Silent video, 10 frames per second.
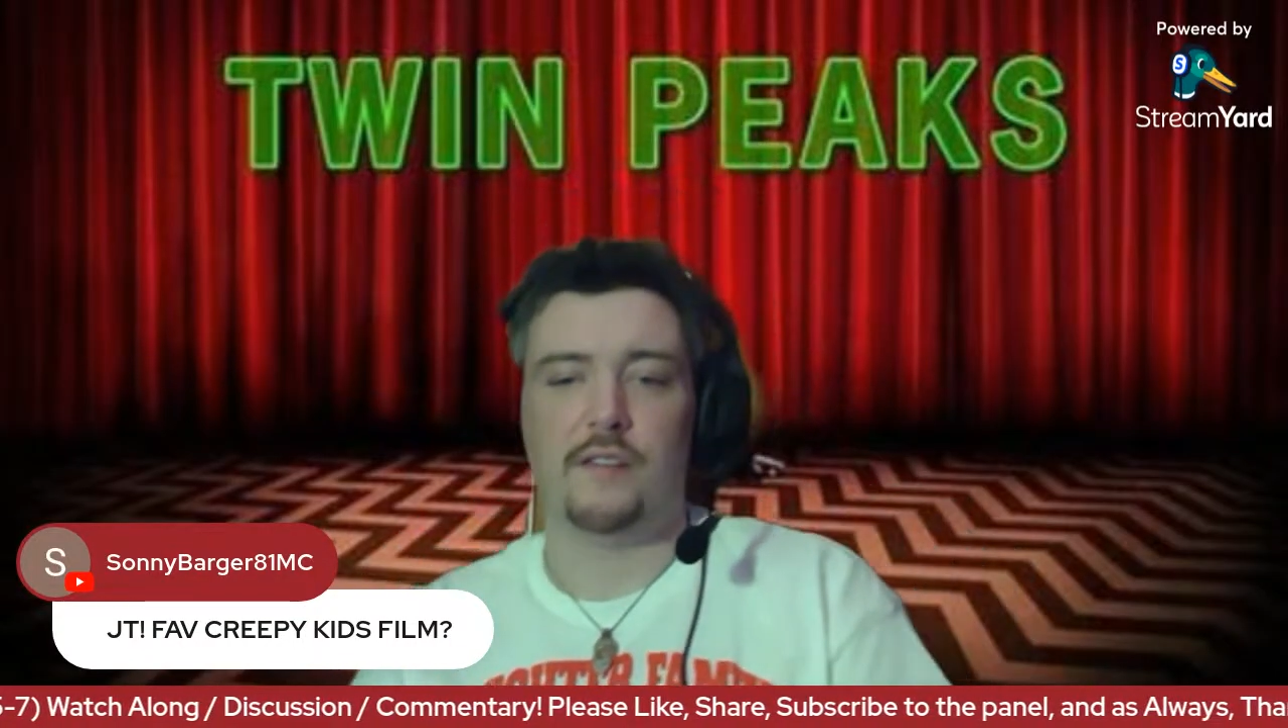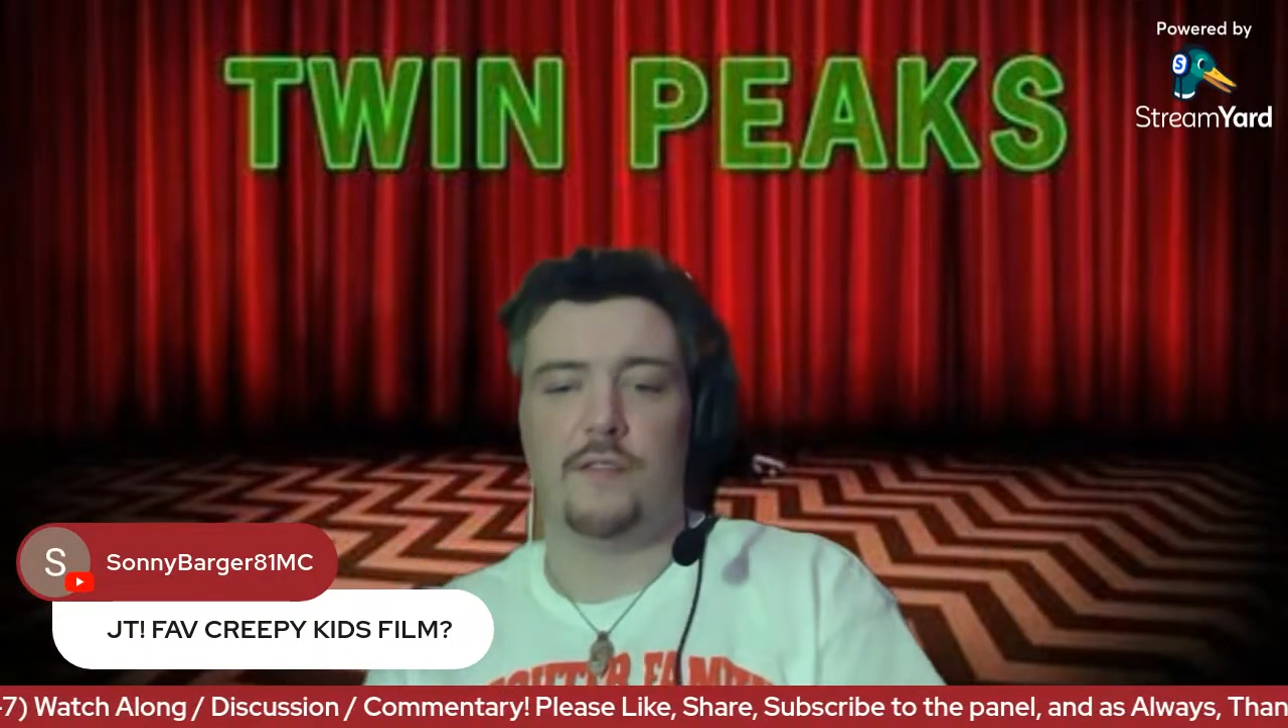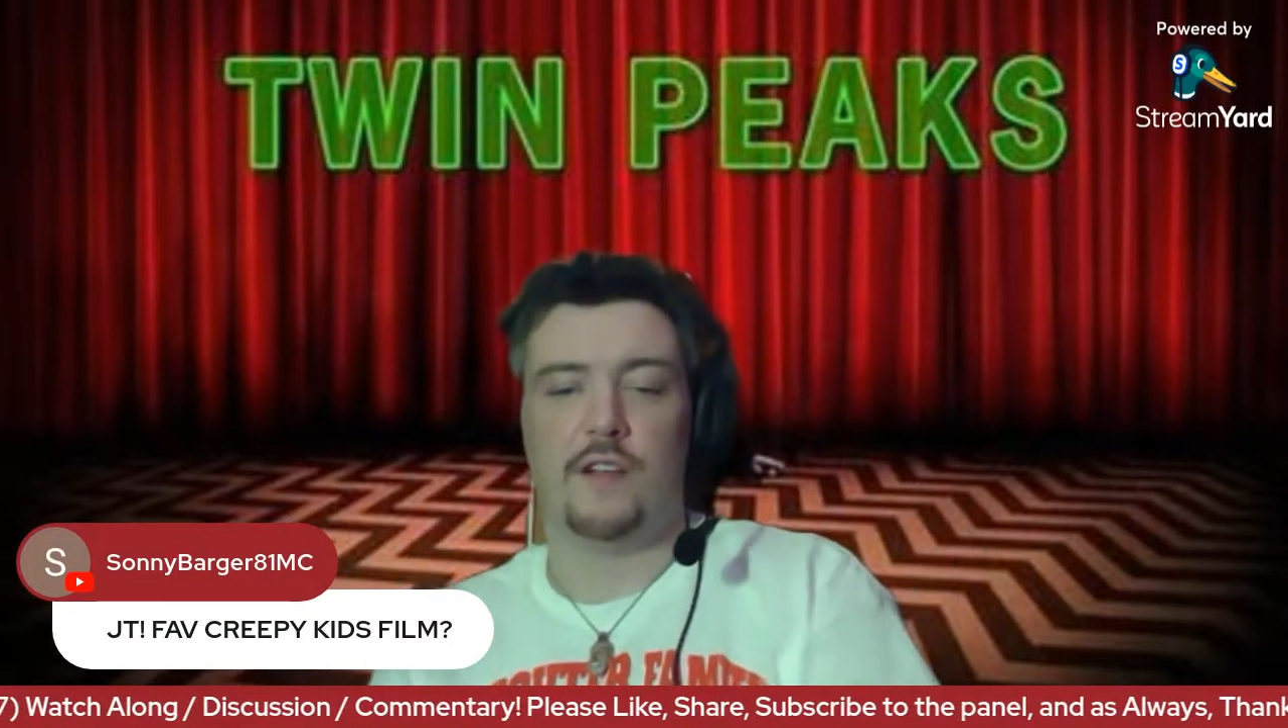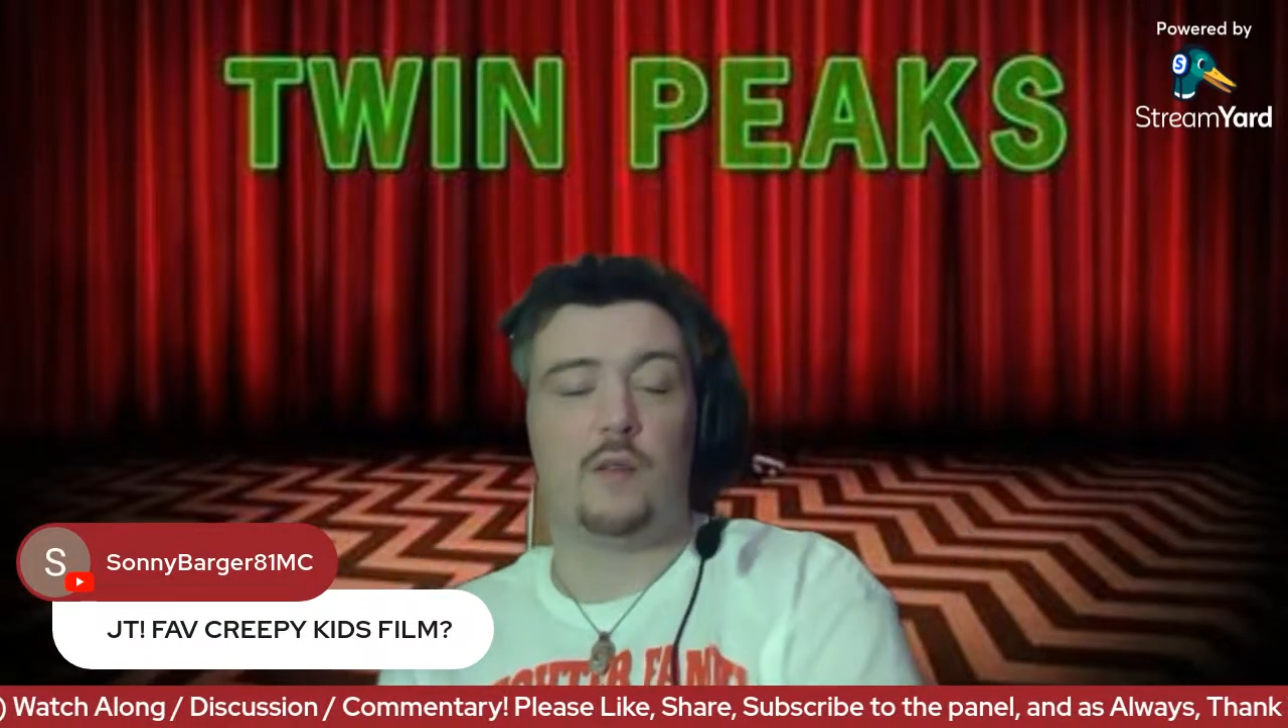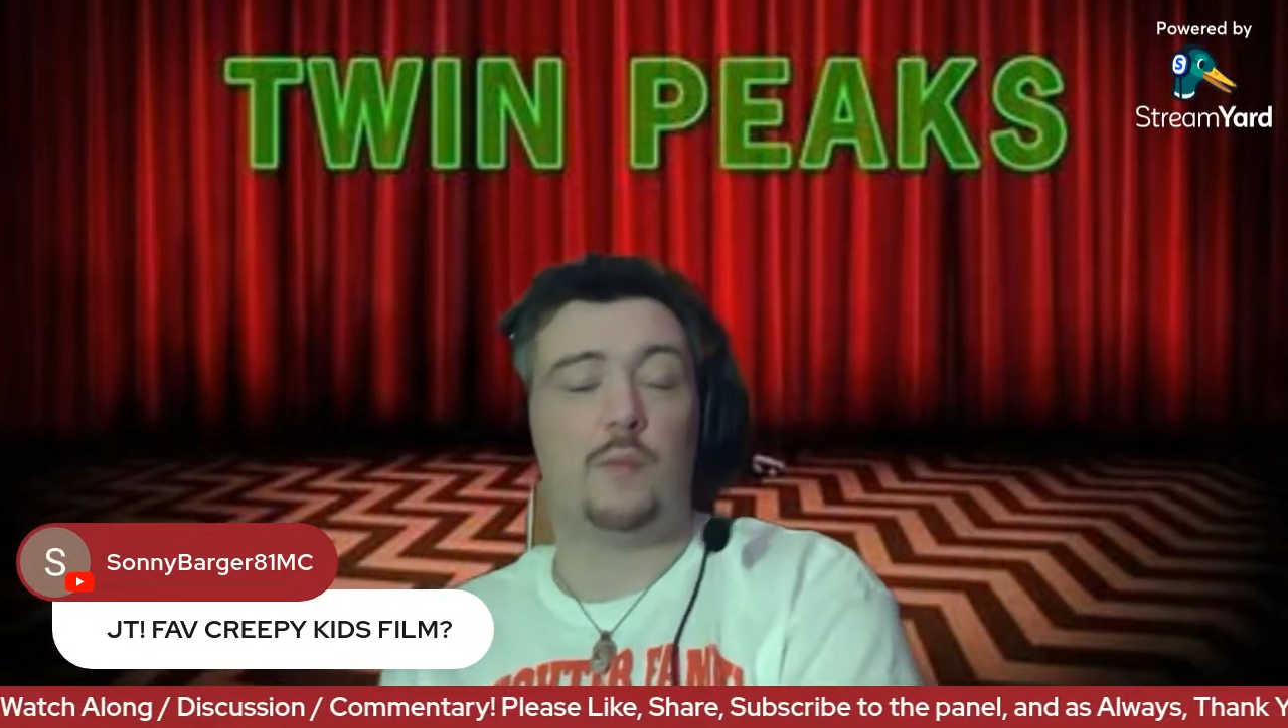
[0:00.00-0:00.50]

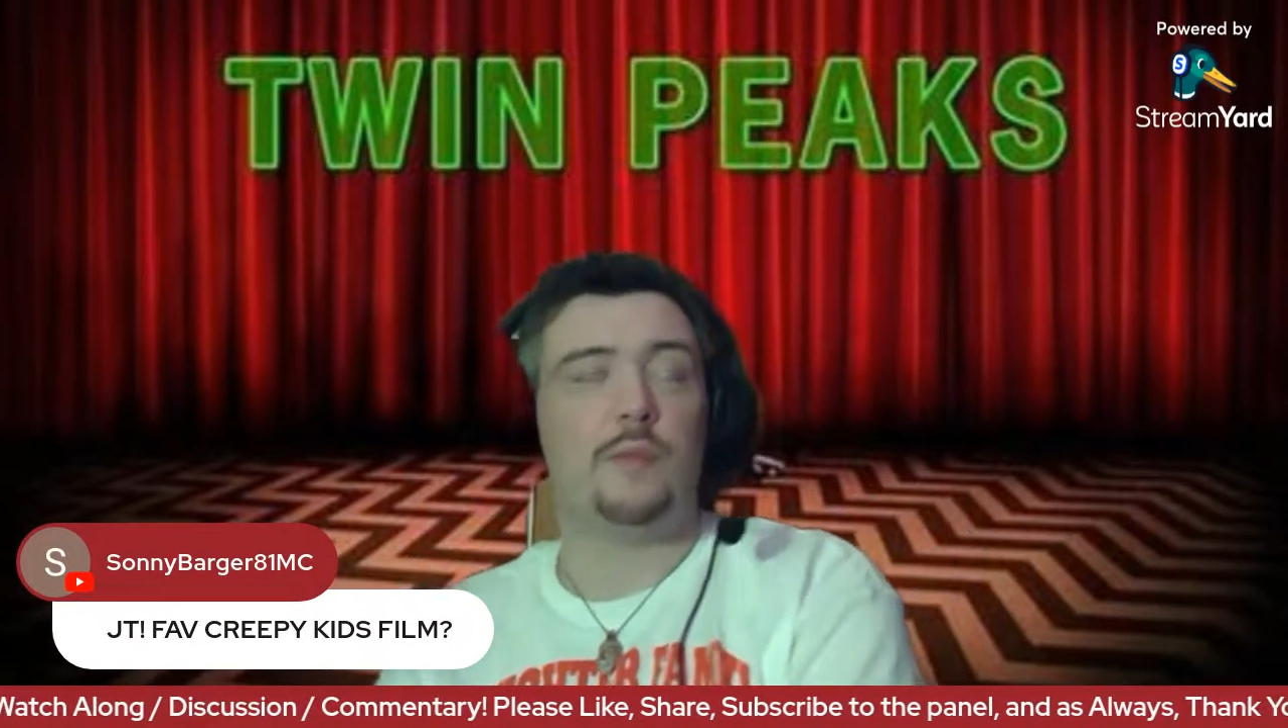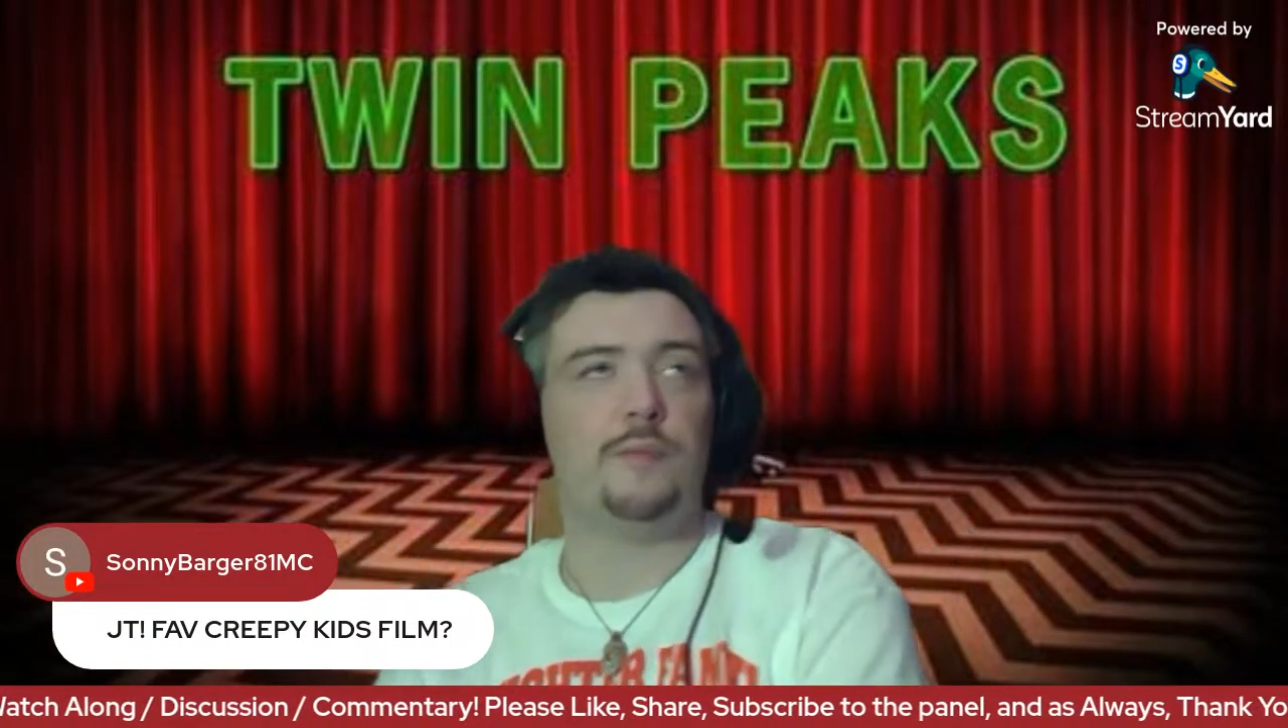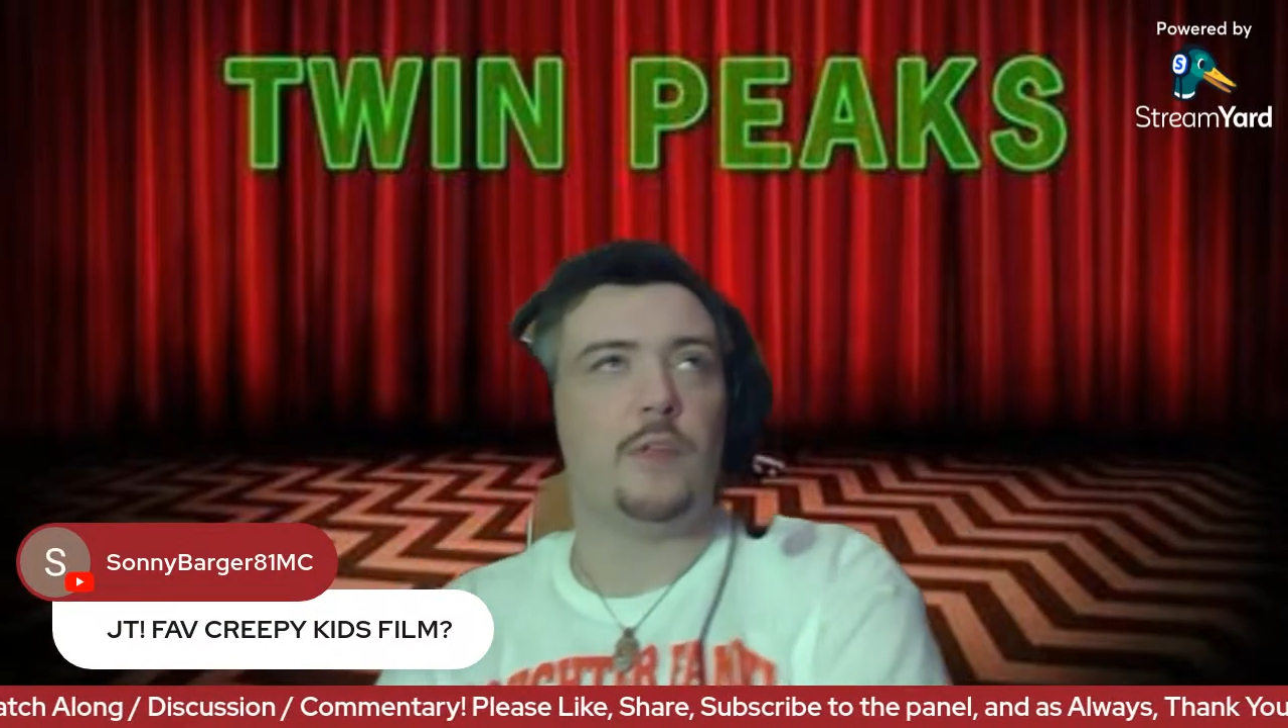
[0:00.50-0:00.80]
film?